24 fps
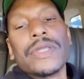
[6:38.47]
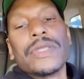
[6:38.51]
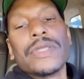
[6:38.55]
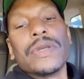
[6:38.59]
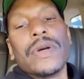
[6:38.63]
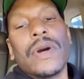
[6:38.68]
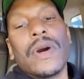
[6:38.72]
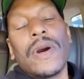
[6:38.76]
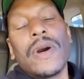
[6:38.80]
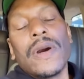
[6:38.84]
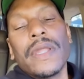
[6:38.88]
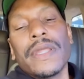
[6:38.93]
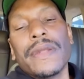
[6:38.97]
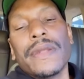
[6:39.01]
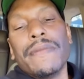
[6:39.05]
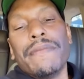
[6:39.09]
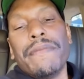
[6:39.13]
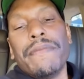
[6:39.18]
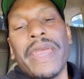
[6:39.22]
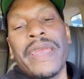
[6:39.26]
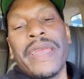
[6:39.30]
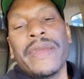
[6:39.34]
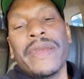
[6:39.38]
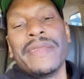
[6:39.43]
To all of the
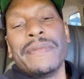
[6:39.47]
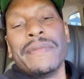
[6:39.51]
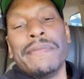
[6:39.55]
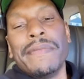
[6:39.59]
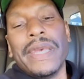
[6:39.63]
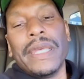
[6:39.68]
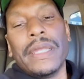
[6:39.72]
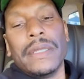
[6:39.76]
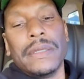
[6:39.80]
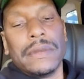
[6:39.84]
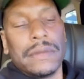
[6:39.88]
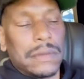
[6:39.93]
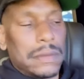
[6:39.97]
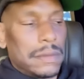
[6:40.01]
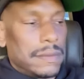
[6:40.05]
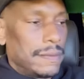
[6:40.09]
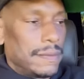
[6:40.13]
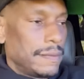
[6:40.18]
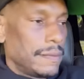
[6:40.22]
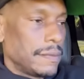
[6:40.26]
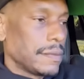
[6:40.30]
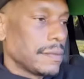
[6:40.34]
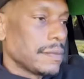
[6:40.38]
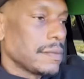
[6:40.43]
married men
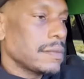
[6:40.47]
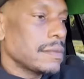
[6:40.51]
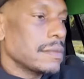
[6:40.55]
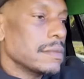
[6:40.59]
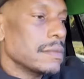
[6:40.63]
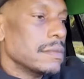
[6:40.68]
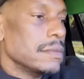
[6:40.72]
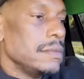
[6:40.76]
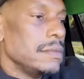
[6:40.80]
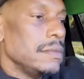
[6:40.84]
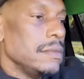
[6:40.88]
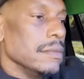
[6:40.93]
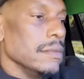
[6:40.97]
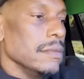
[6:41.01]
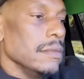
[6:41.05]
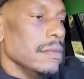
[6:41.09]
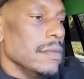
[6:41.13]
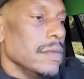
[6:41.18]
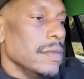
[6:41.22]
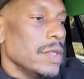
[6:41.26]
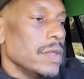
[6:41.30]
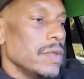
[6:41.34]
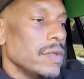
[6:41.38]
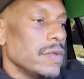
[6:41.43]

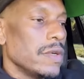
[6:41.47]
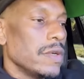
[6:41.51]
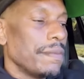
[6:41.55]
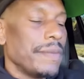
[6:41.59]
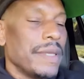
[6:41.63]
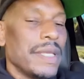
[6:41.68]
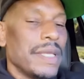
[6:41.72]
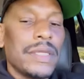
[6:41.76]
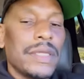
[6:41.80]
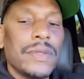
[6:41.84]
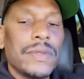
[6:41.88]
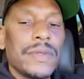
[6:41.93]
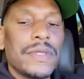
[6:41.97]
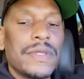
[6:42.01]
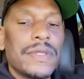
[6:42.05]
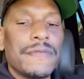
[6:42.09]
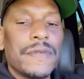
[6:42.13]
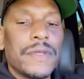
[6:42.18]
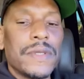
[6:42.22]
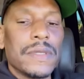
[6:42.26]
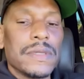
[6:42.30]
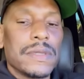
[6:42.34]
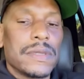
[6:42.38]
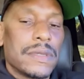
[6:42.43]
who have been through a
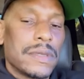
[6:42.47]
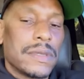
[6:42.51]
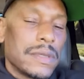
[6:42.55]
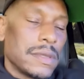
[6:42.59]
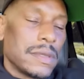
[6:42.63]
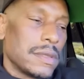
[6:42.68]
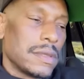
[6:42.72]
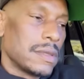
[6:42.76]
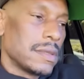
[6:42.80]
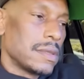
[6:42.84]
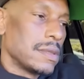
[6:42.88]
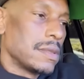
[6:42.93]
divorce,